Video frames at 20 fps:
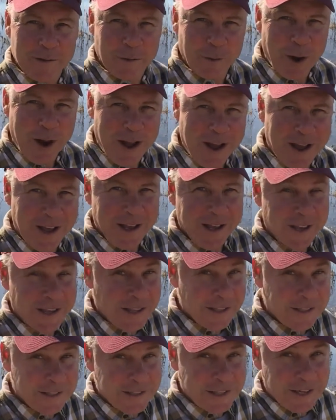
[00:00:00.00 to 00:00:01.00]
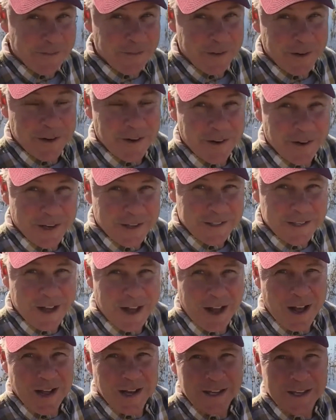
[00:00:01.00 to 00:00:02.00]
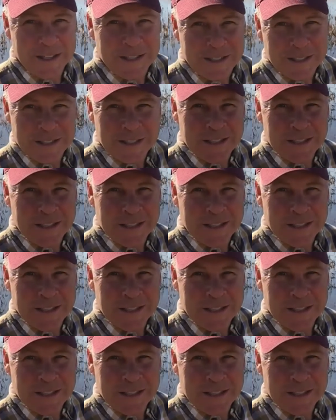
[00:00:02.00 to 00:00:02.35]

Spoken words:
dry. It's difficult. It's hot.